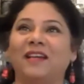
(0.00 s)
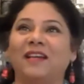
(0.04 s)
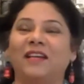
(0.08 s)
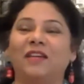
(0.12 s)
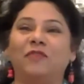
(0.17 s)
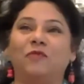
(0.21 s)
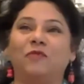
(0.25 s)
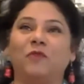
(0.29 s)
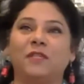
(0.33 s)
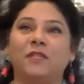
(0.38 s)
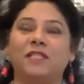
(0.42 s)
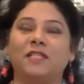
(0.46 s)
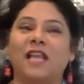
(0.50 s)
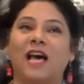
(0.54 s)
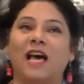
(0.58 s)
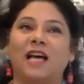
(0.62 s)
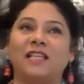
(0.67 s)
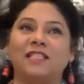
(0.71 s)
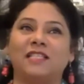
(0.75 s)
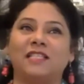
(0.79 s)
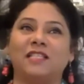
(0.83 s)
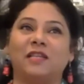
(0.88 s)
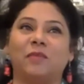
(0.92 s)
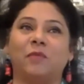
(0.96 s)
It was
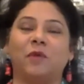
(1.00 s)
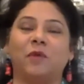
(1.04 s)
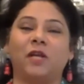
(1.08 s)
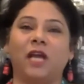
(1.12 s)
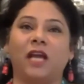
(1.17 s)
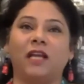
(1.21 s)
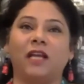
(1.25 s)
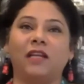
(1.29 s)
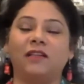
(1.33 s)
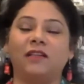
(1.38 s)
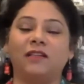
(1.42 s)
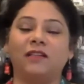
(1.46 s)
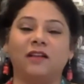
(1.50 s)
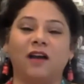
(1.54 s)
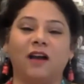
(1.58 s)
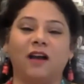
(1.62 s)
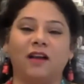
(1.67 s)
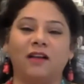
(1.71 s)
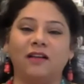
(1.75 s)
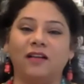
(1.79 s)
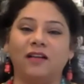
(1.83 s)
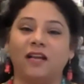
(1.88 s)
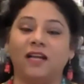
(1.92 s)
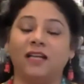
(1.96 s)
last year botanical
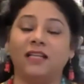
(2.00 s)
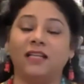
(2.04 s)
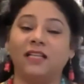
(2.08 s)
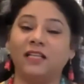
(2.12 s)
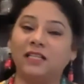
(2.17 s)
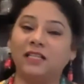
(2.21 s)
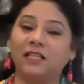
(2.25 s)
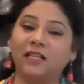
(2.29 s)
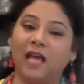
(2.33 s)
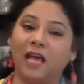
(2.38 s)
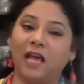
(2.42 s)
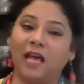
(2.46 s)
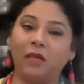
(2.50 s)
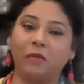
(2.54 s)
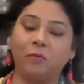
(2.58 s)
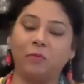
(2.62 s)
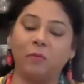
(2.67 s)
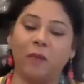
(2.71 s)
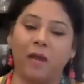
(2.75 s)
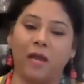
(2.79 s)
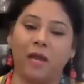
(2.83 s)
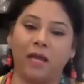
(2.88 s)
garden and didn't like